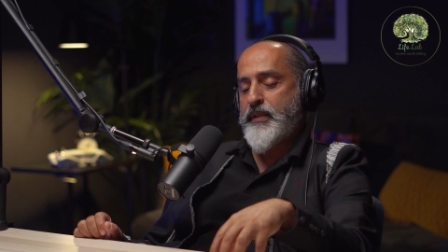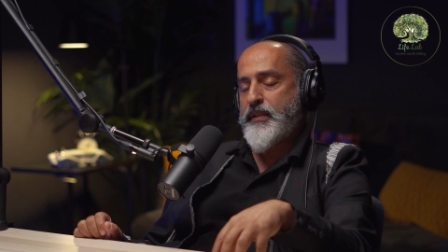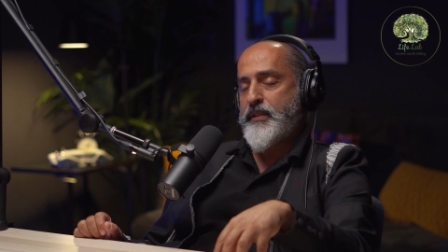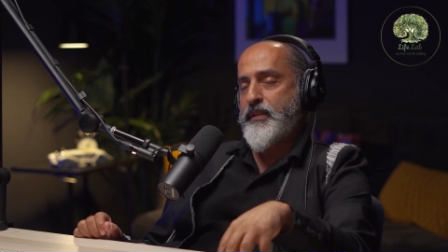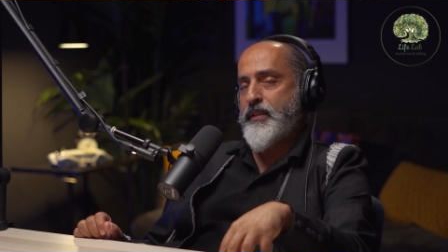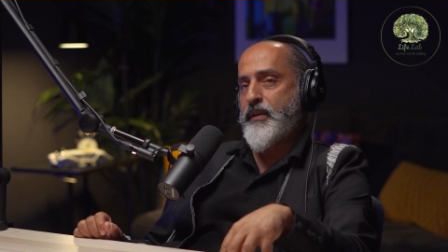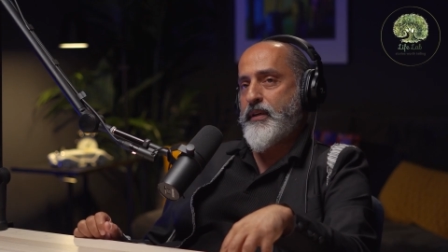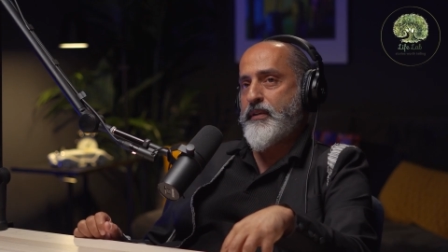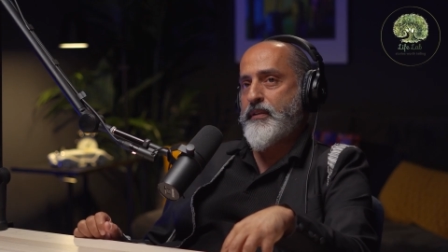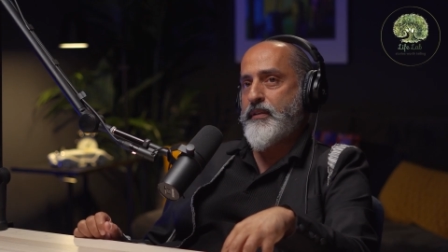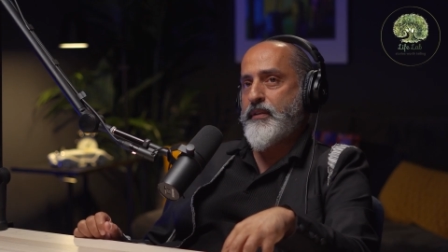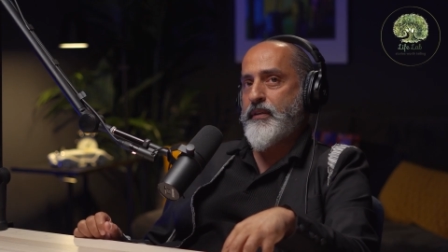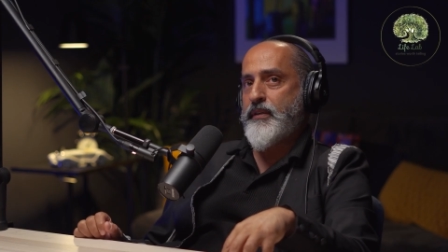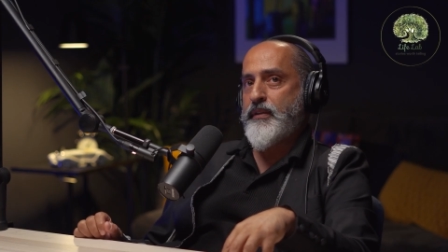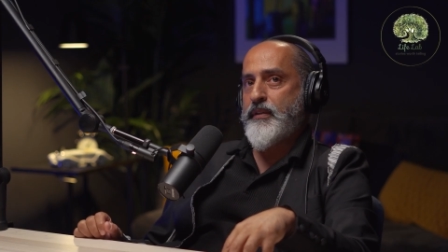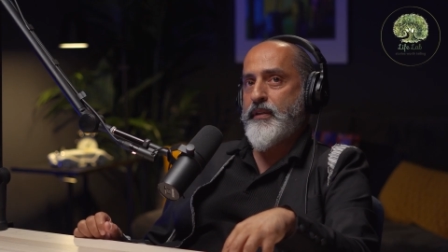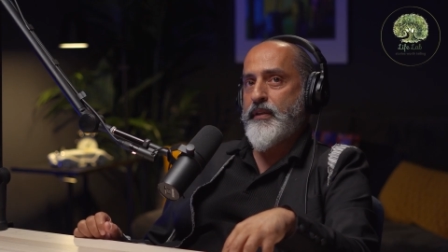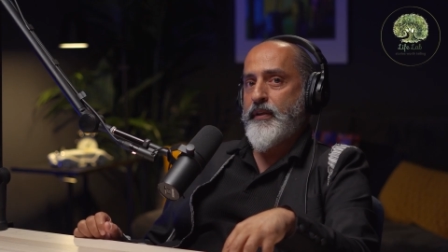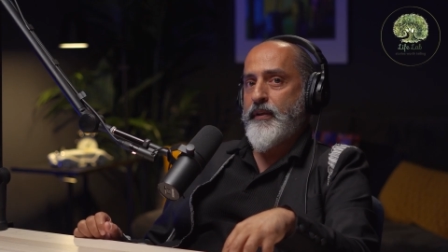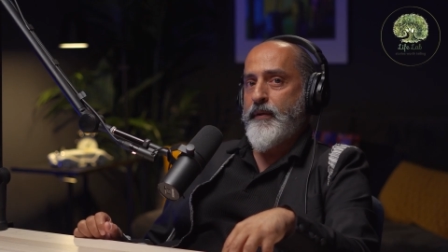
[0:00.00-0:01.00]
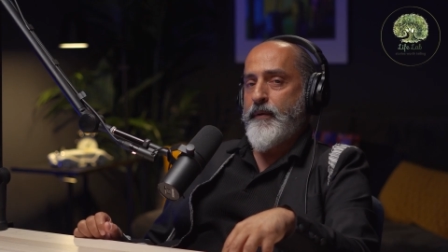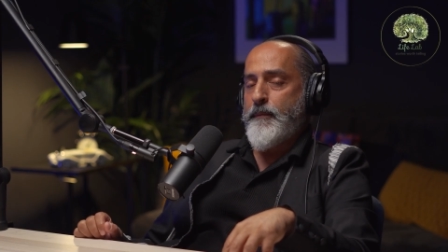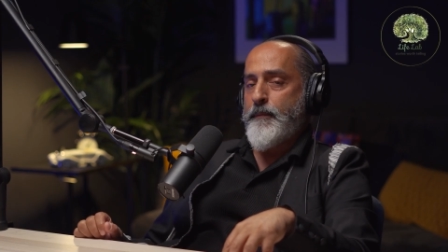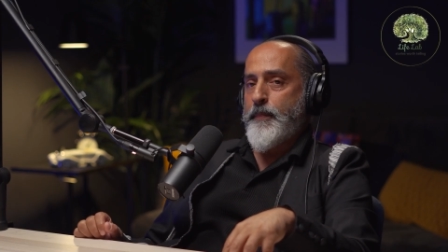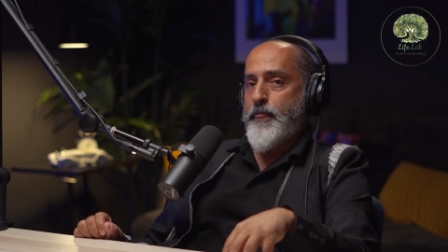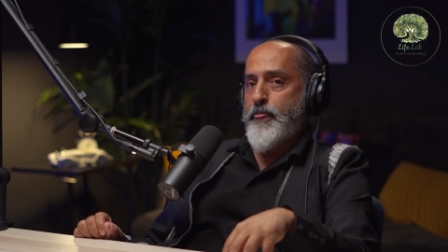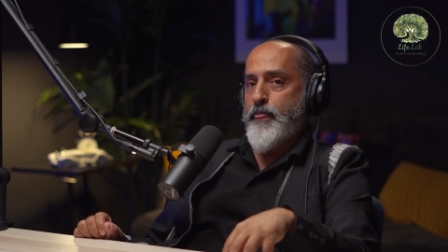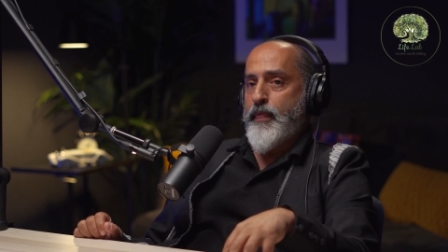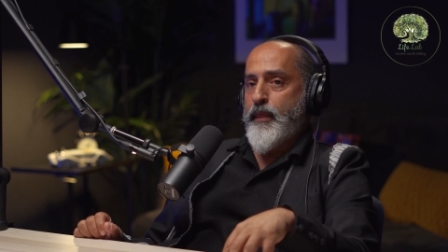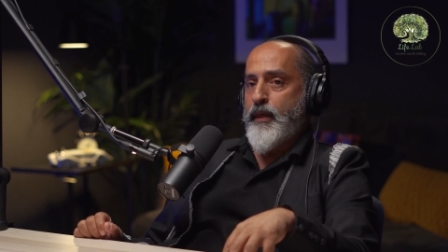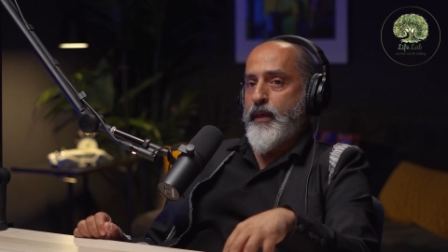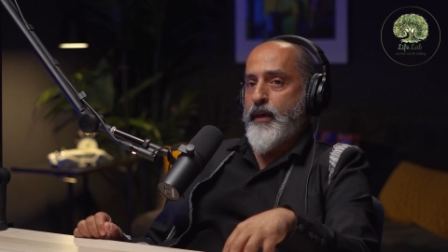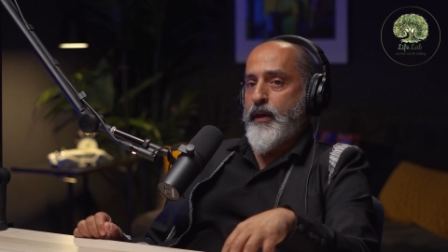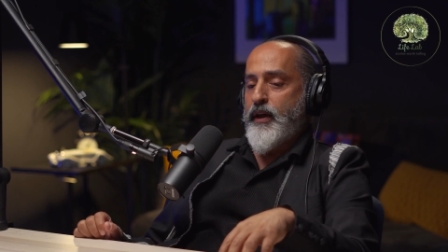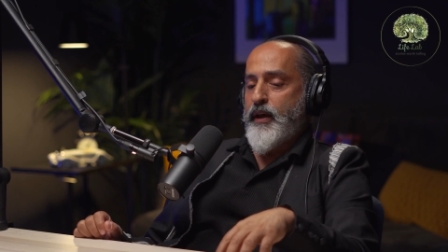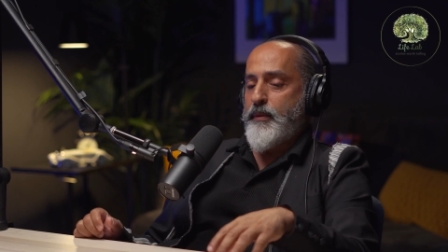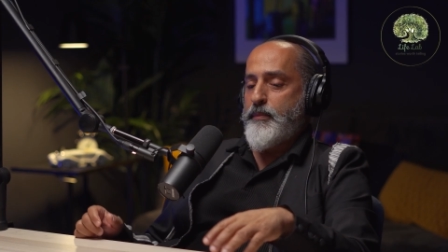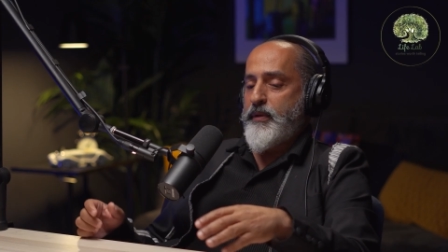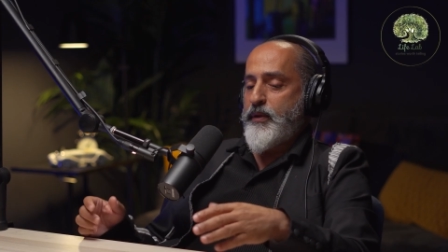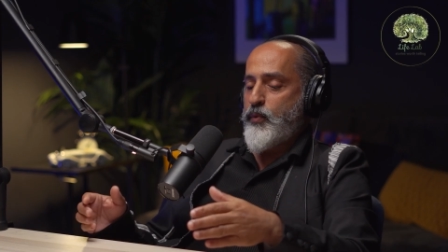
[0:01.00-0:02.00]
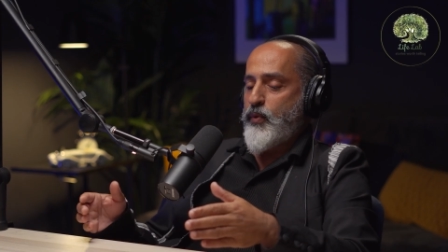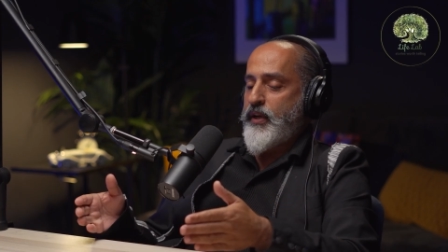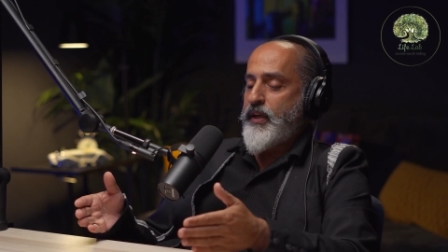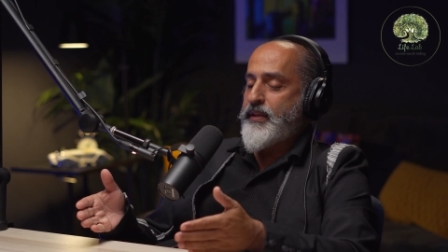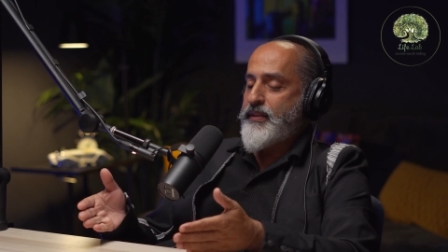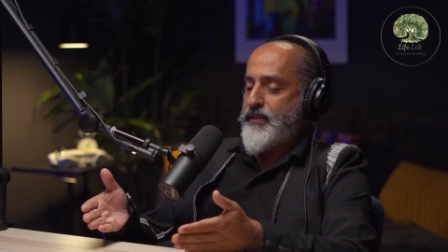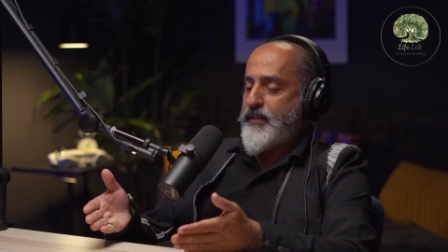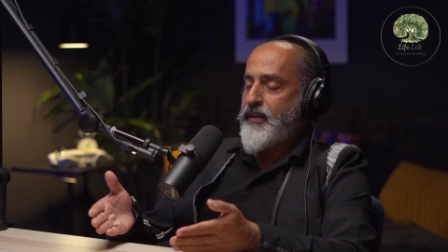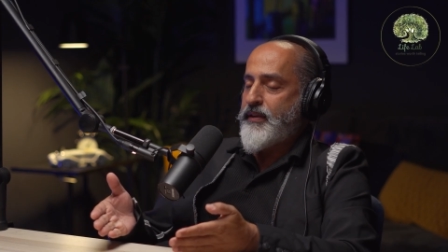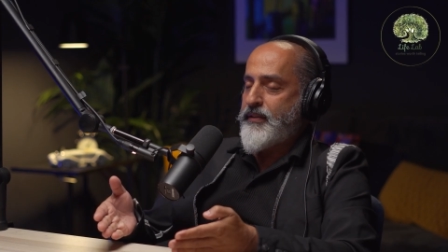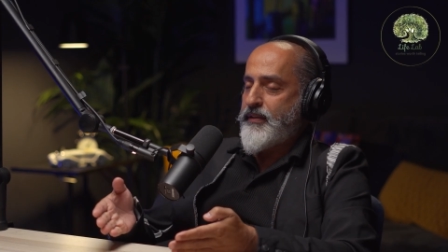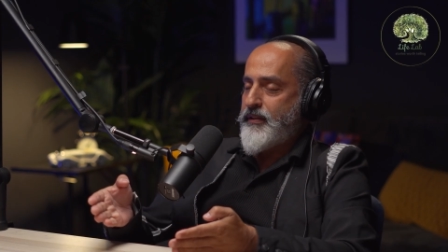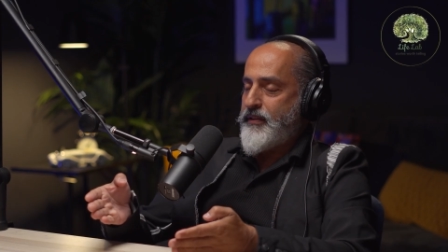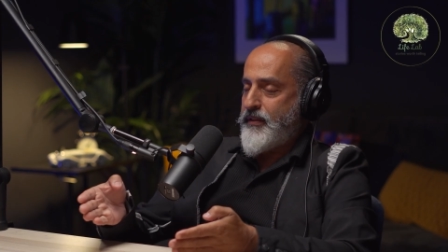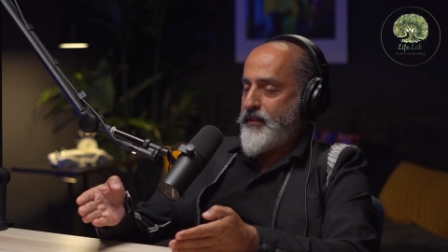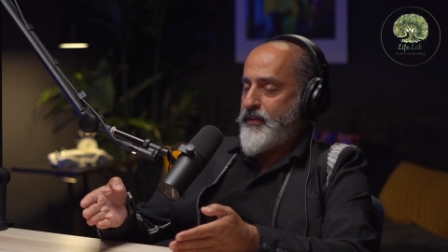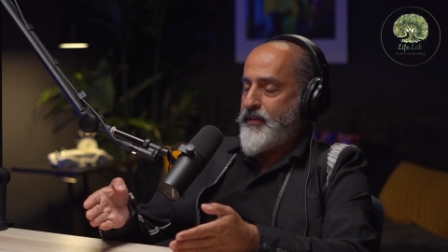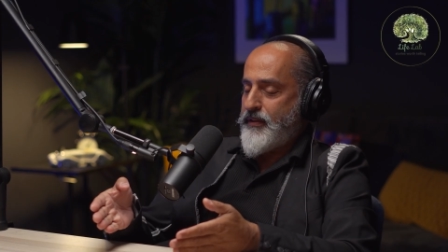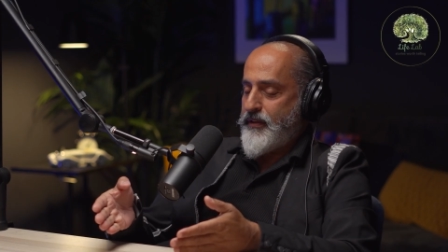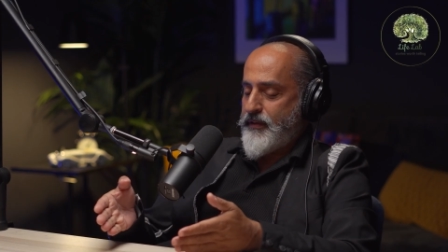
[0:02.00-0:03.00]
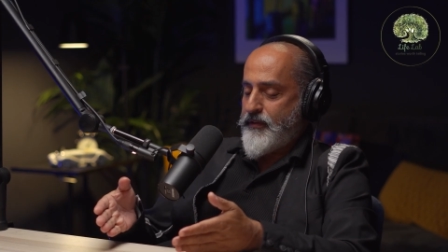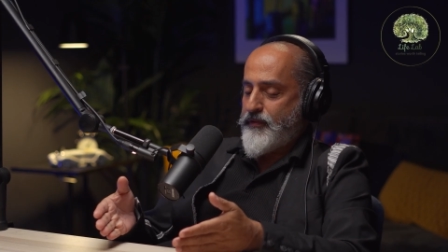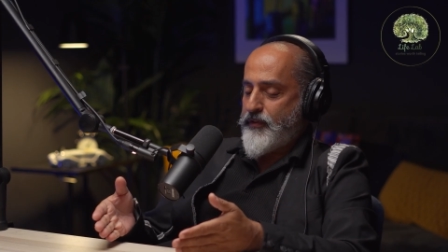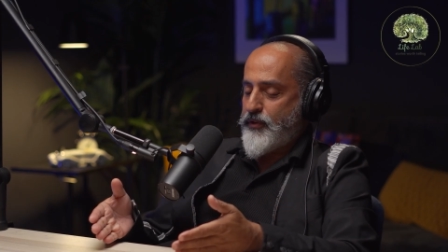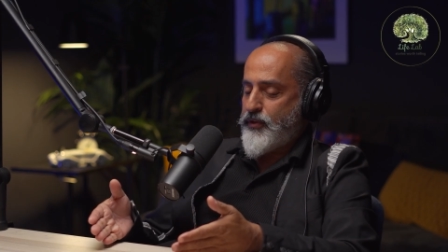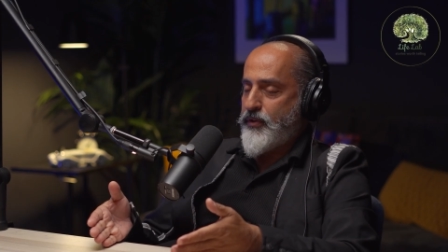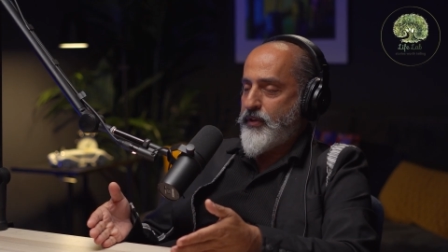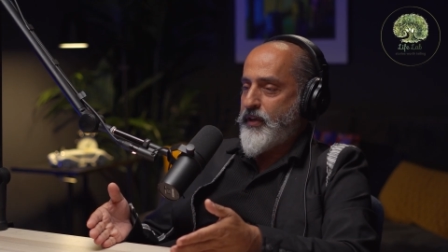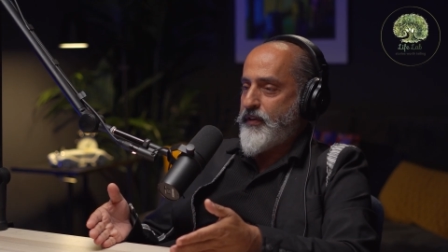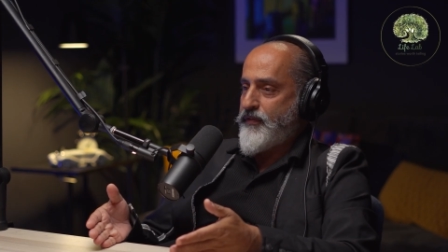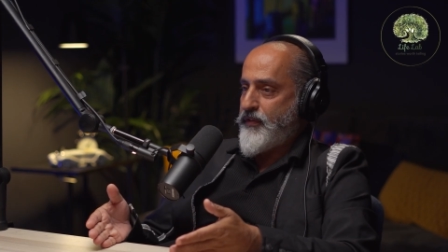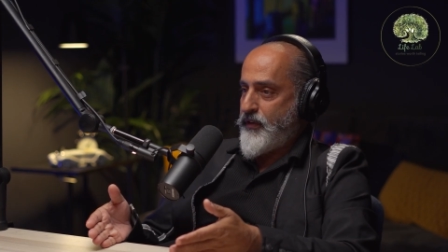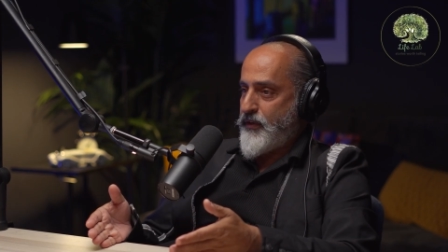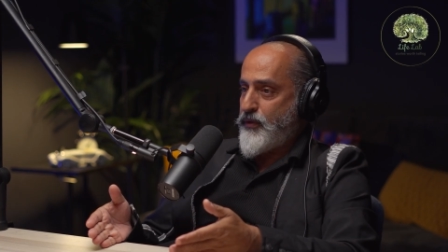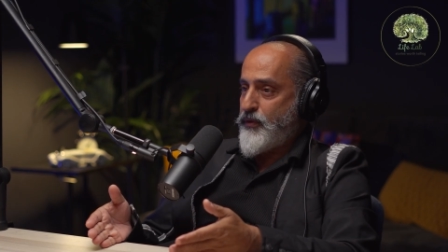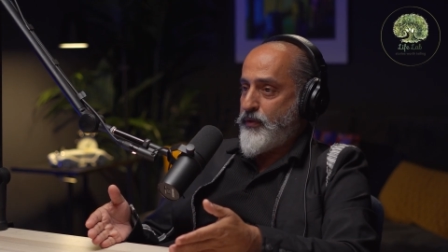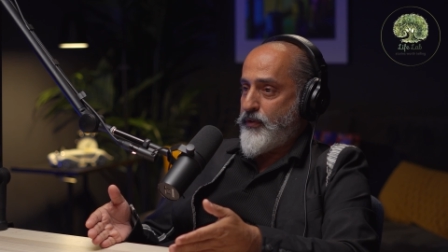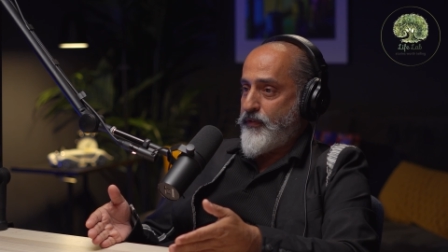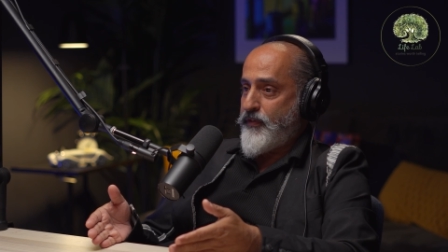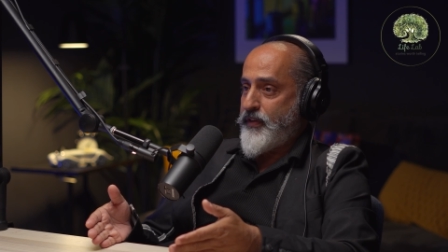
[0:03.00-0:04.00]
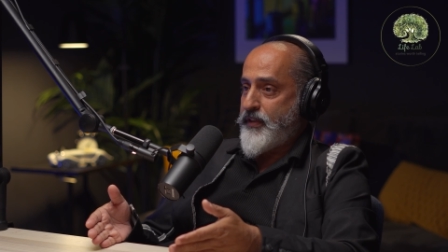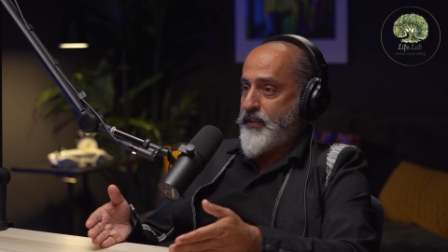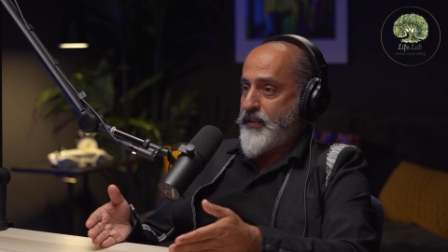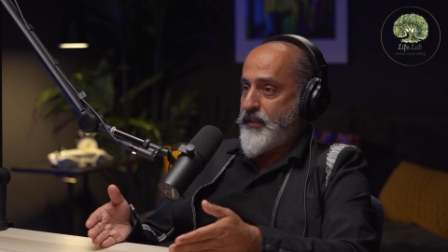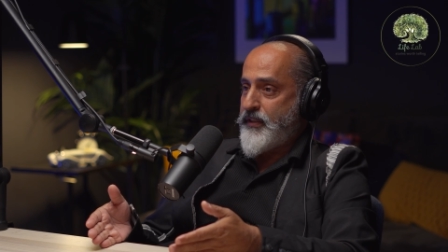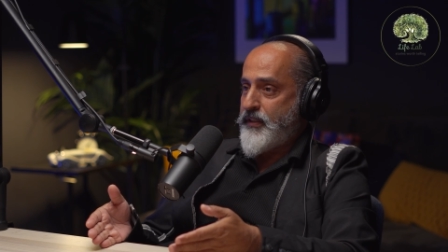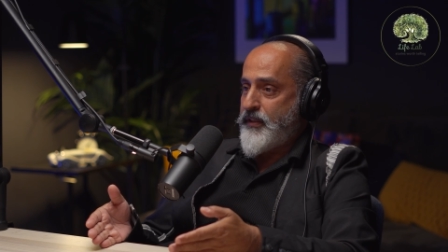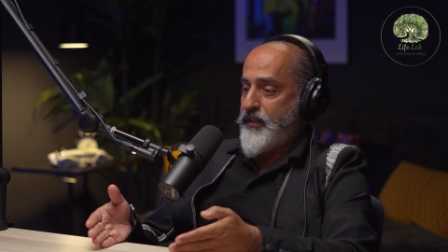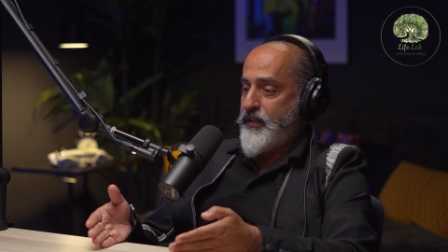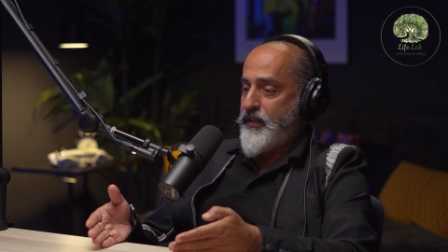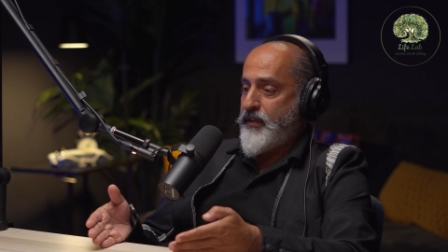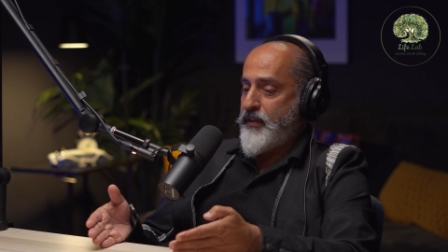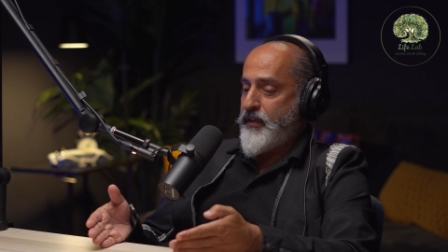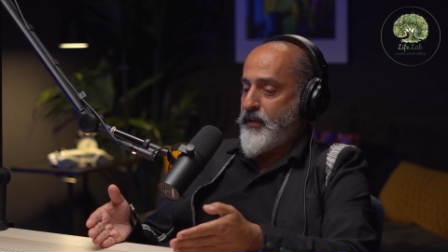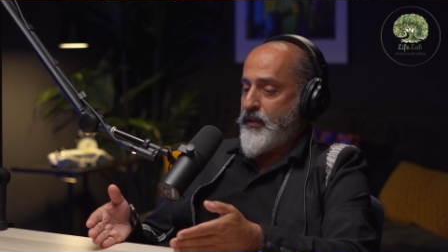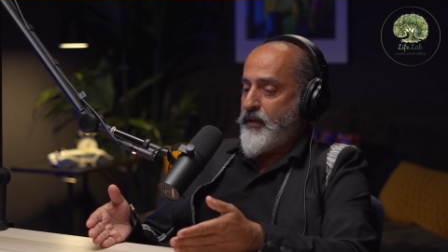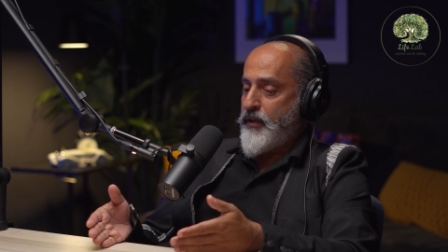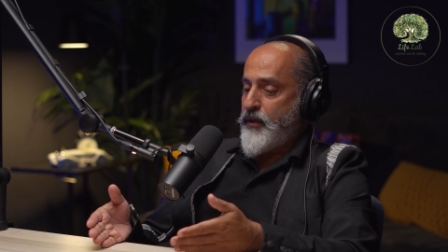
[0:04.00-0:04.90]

he started. I mean, when I studied uh, photography at the university,